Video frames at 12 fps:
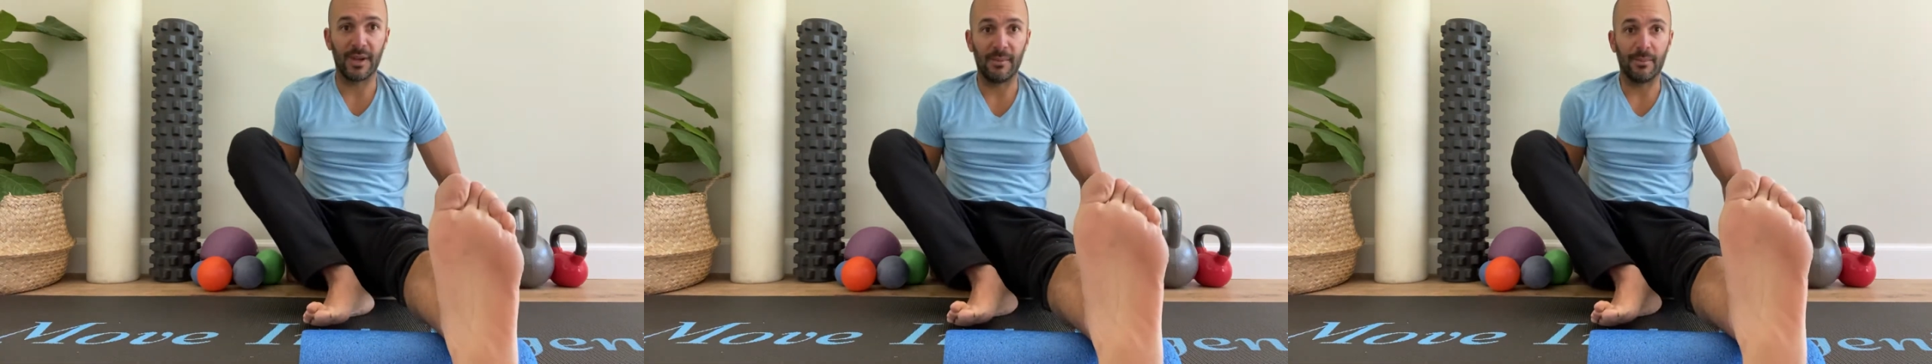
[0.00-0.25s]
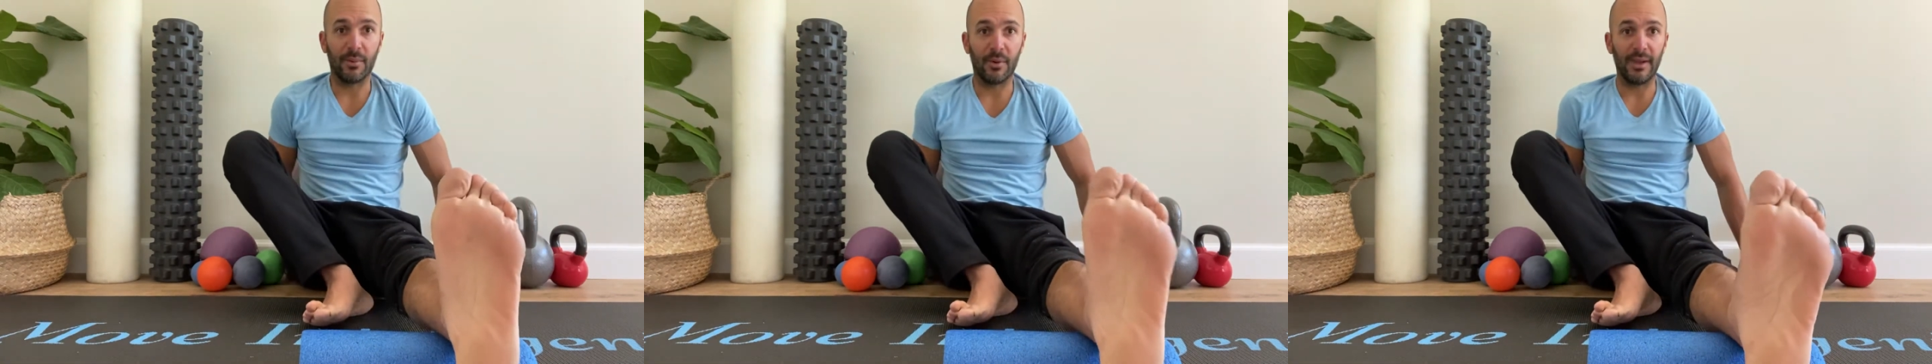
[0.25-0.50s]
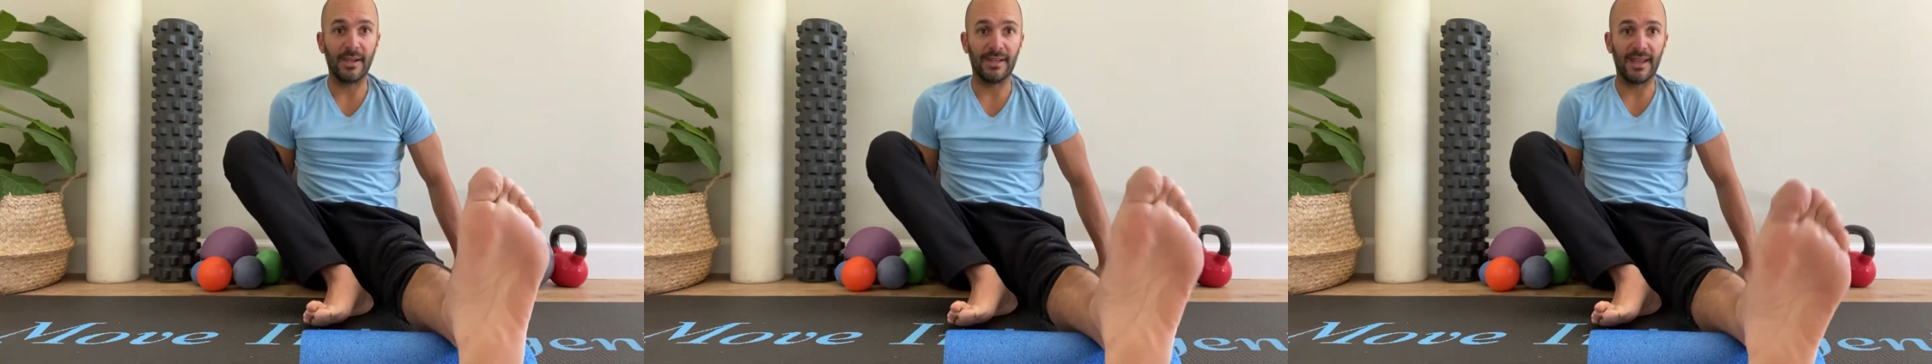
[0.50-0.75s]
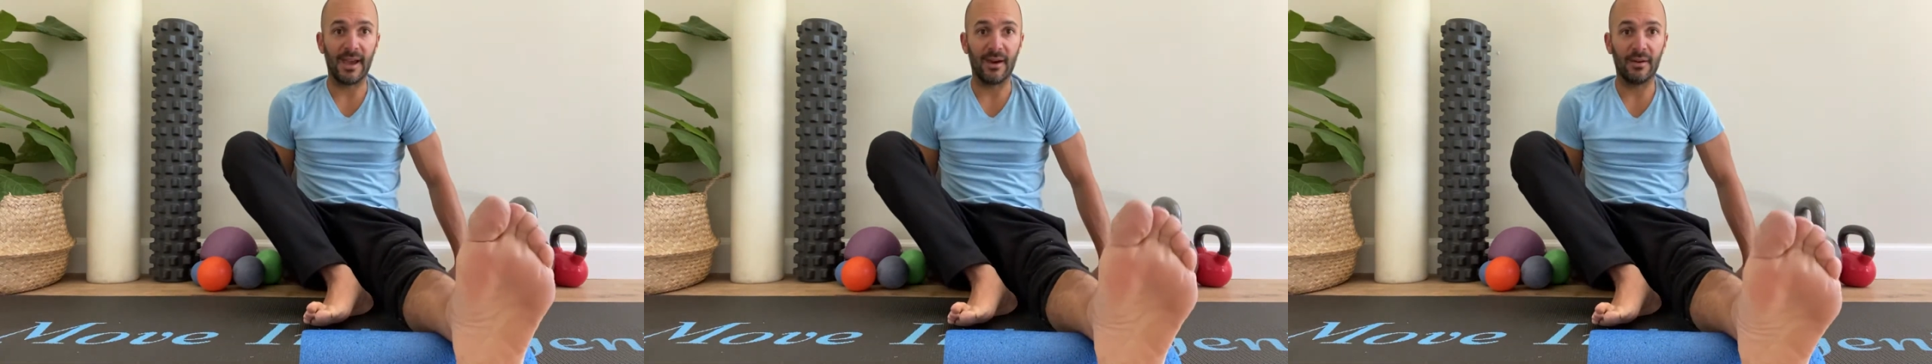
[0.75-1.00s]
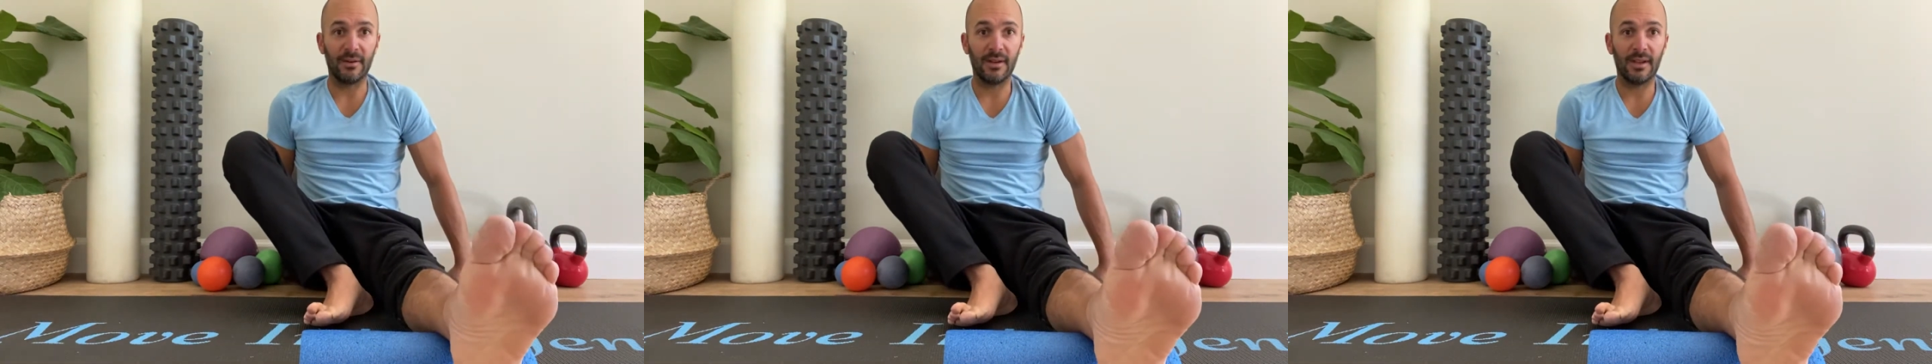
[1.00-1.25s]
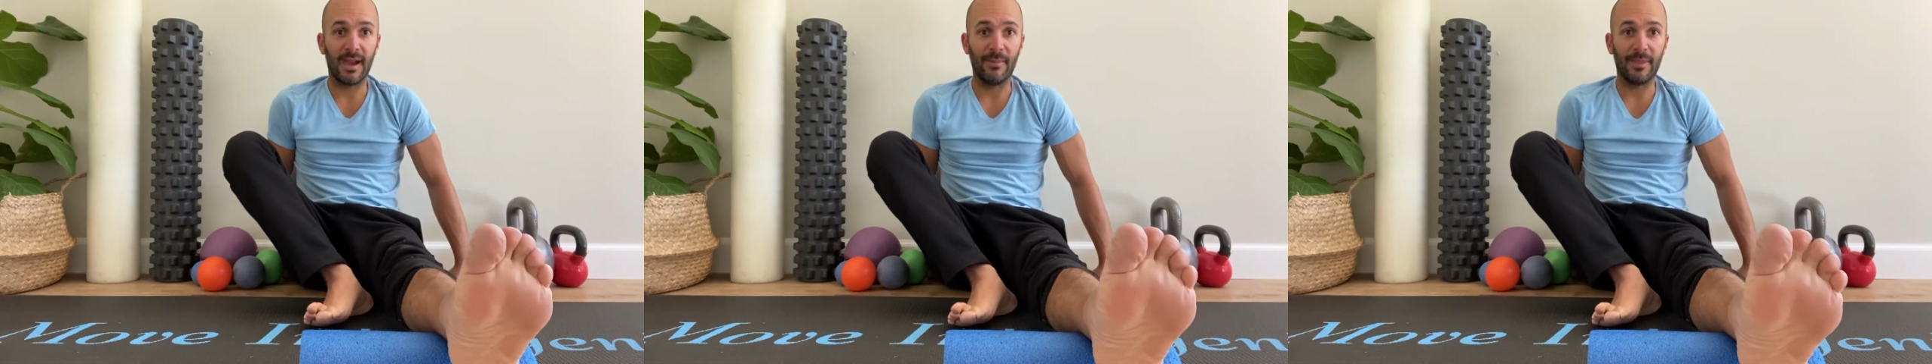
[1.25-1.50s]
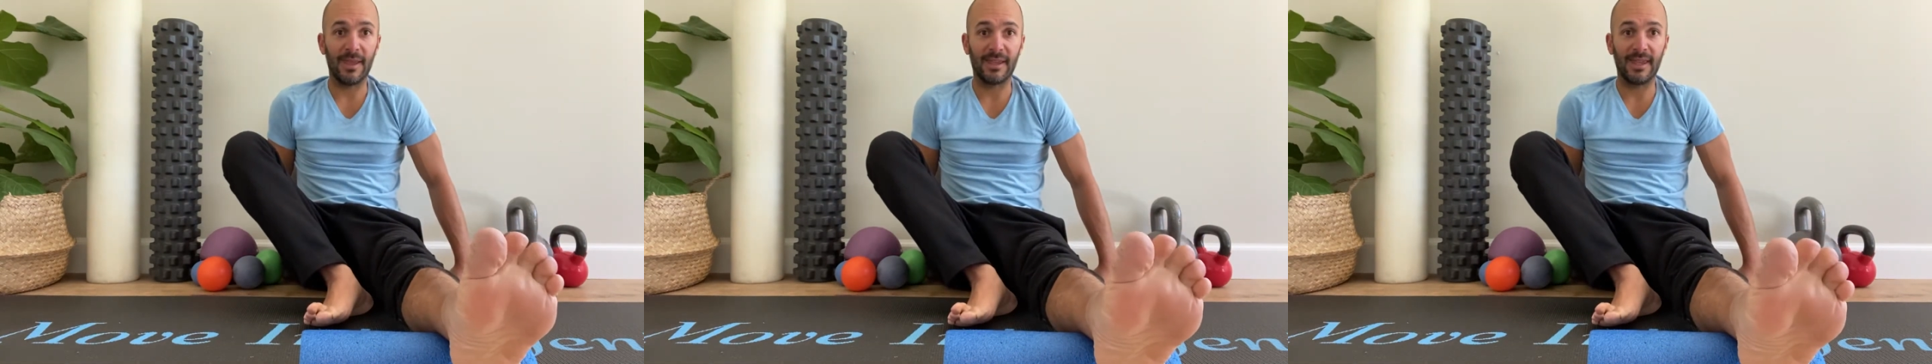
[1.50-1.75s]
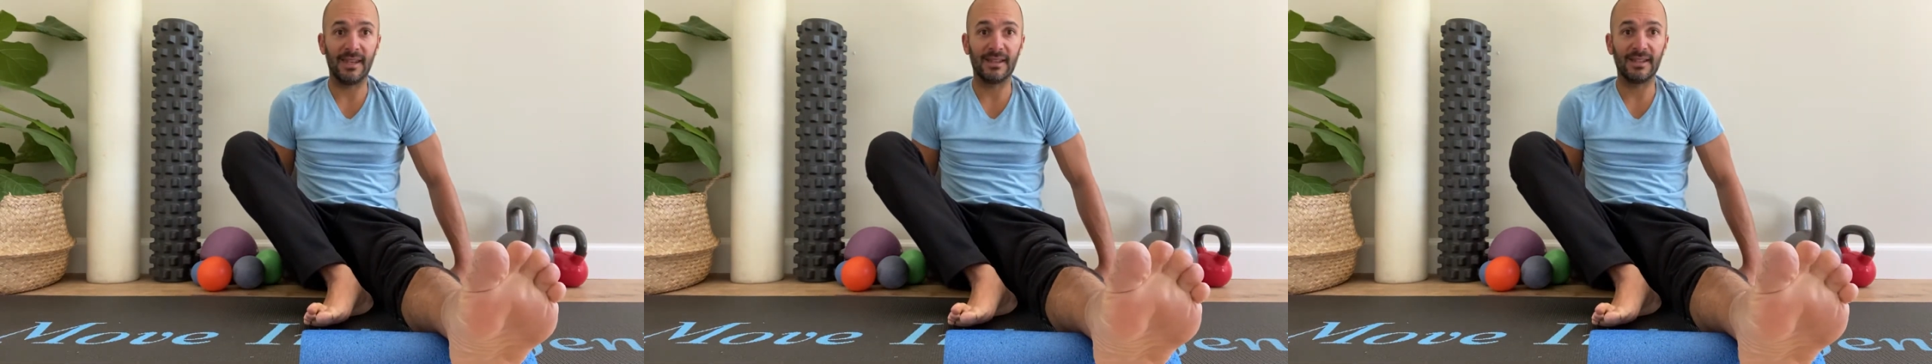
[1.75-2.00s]
When I point down, I'm
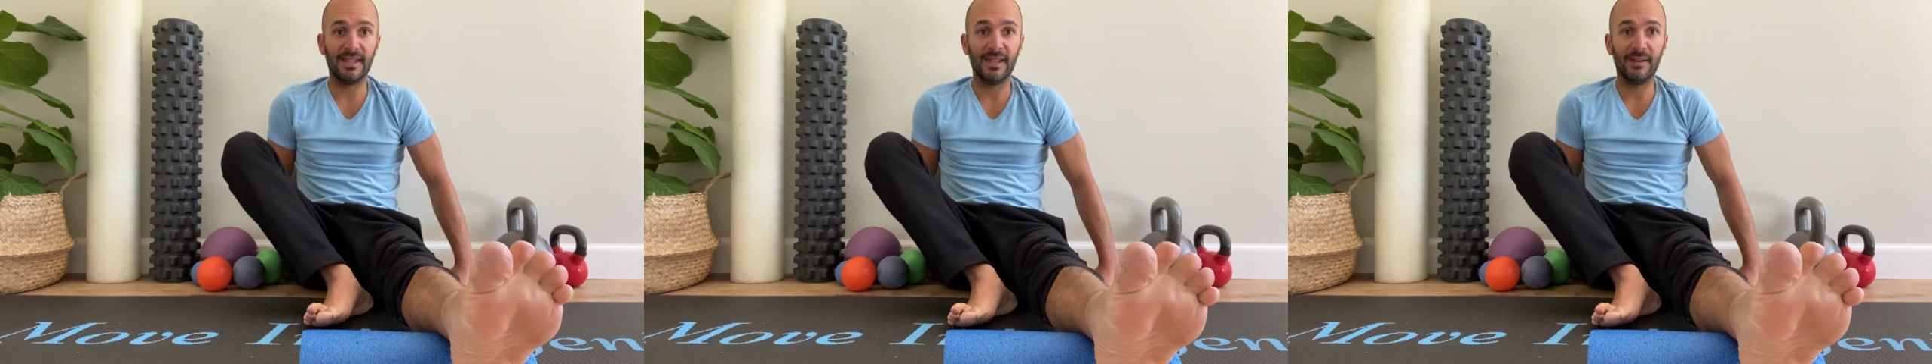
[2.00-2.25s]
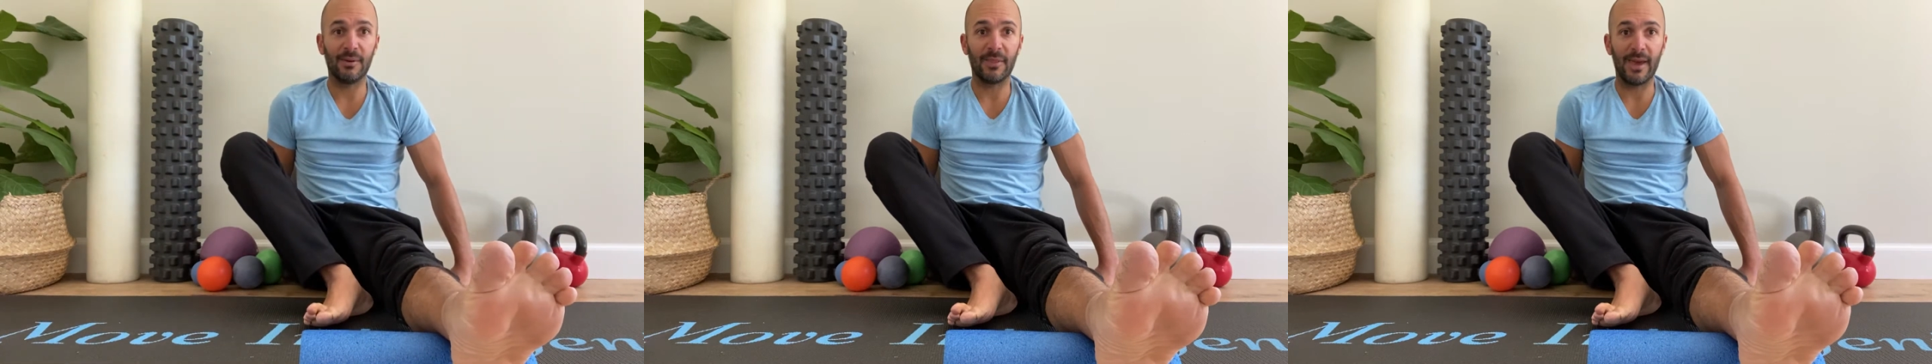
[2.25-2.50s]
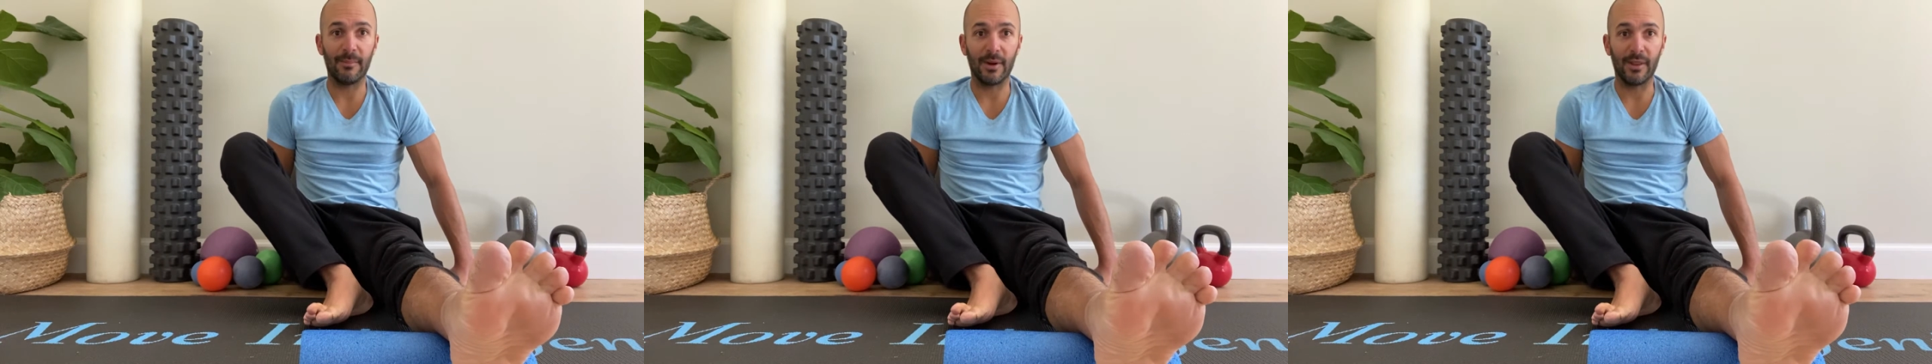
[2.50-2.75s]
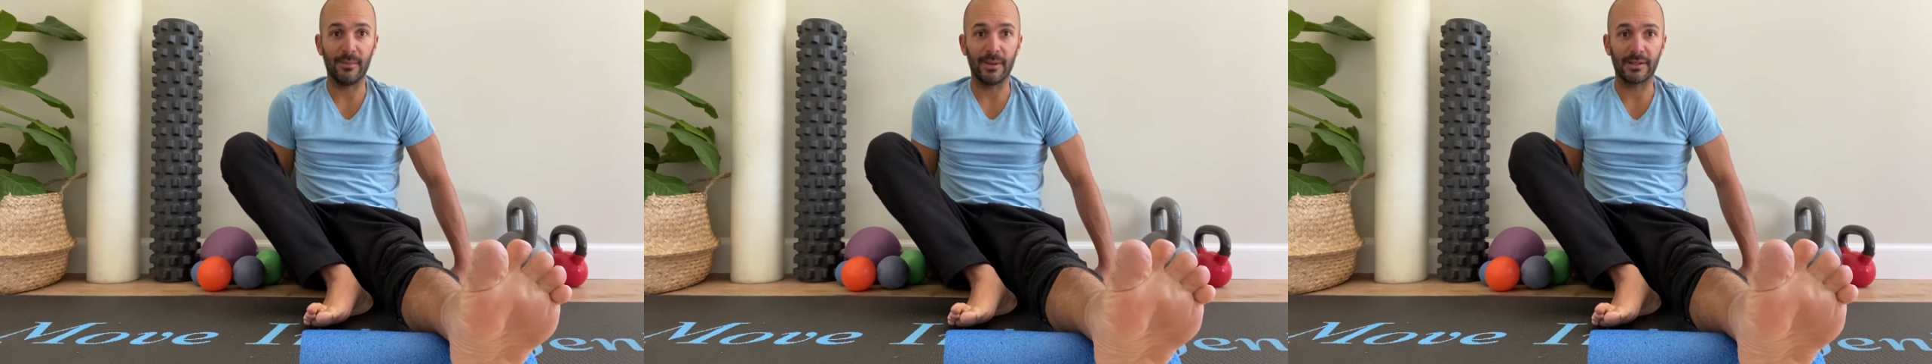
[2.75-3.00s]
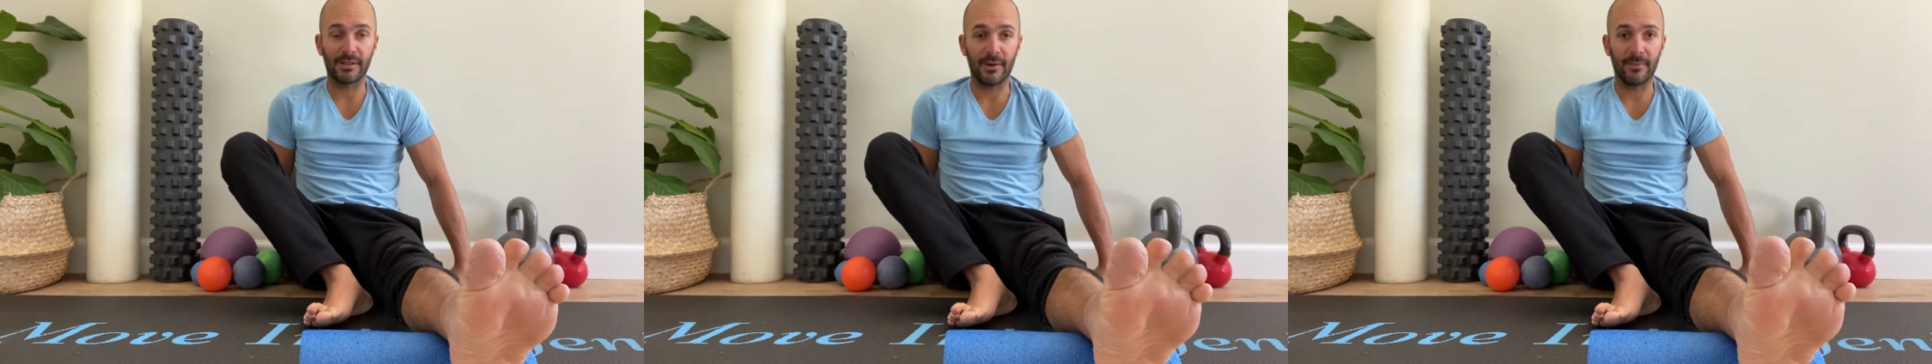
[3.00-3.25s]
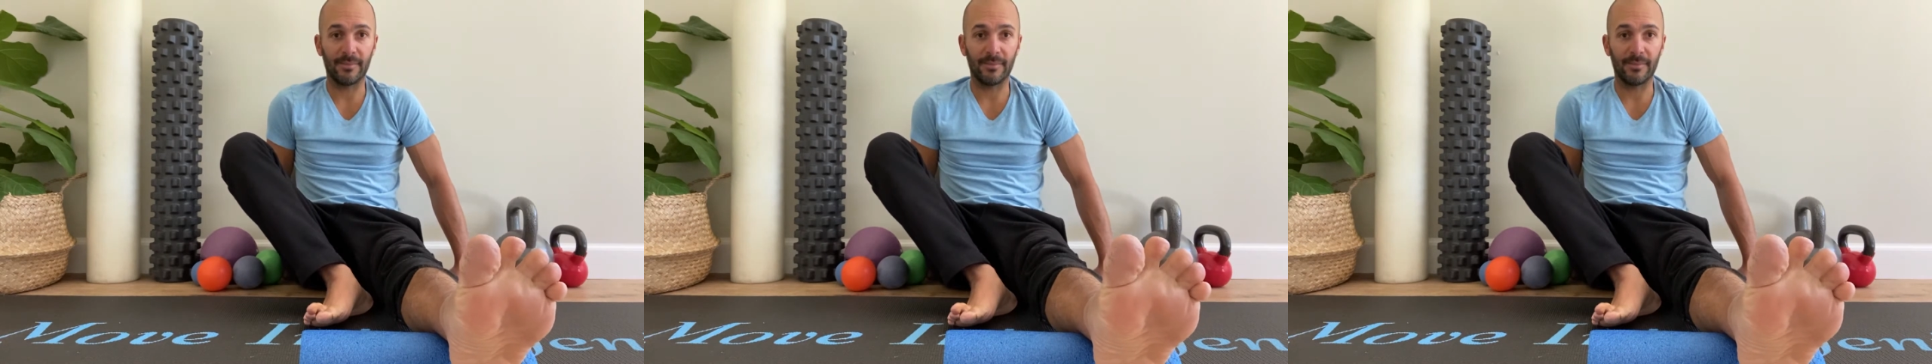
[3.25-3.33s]
thinking lead with that ball of the big toe.